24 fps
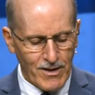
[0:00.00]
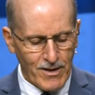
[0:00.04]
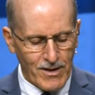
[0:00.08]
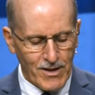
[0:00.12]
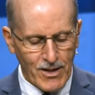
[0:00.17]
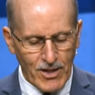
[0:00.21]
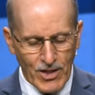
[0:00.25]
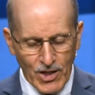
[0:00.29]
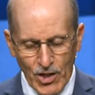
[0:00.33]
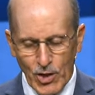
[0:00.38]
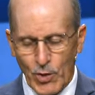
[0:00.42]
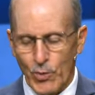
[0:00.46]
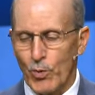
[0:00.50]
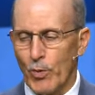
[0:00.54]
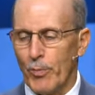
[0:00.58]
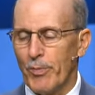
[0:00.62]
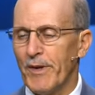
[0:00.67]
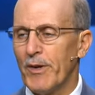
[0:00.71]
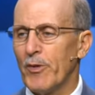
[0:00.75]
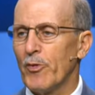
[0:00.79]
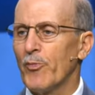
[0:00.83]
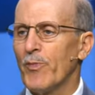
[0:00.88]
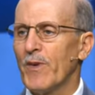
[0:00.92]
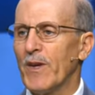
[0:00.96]
you will
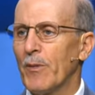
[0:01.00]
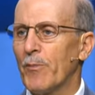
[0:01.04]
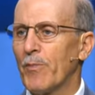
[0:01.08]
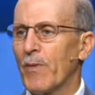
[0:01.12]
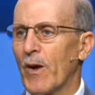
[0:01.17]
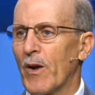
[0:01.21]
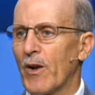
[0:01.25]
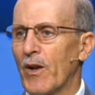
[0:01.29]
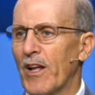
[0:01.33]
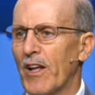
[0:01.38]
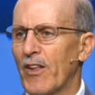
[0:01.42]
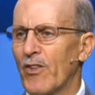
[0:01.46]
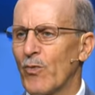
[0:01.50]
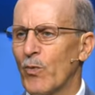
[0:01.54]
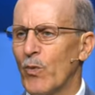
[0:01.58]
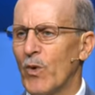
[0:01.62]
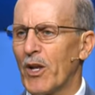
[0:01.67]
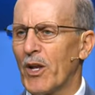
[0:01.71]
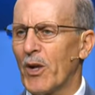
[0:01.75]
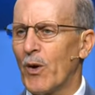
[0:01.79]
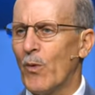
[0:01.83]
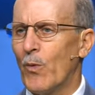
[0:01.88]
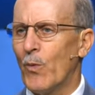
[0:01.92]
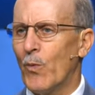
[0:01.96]
be with me in paradise. What
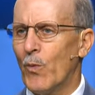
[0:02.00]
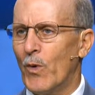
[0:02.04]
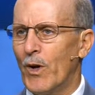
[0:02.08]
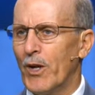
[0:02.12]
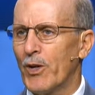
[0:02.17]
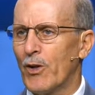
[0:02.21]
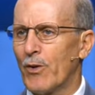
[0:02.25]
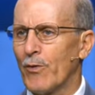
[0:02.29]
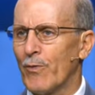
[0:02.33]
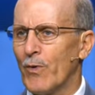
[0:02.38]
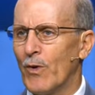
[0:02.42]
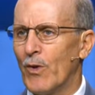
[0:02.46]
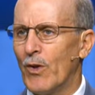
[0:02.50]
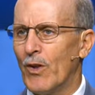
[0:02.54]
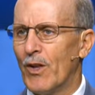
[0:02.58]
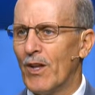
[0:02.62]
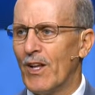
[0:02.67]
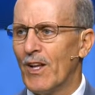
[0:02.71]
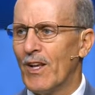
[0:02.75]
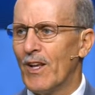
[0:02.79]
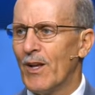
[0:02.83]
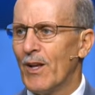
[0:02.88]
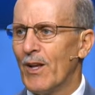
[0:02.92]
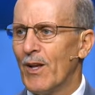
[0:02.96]
a wonderful
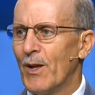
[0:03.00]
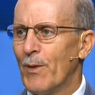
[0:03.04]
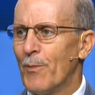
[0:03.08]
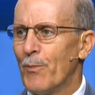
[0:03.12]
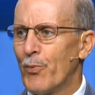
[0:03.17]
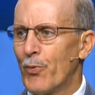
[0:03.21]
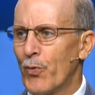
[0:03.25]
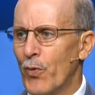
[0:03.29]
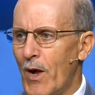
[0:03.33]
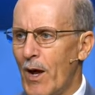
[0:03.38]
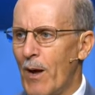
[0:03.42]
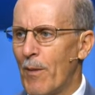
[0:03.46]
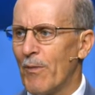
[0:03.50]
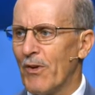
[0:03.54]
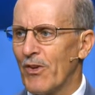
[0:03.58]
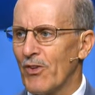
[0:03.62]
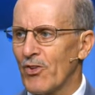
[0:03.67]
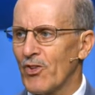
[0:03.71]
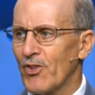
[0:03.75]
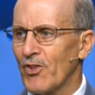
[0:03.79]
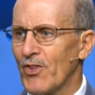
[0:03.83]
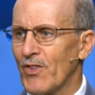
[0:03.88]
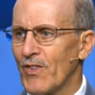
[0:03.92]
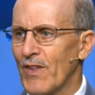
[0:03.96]

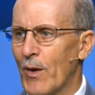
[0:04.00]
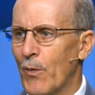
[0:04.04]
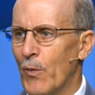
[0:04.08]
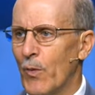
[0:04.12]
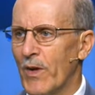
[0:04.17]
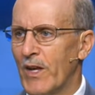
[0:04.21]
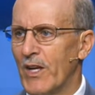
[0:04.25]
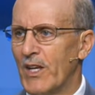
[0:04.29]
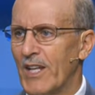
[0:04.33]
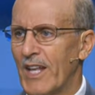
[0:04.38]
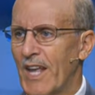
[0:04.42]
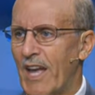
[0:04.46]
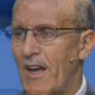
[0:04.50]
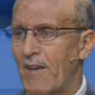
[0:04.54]
promise that we could have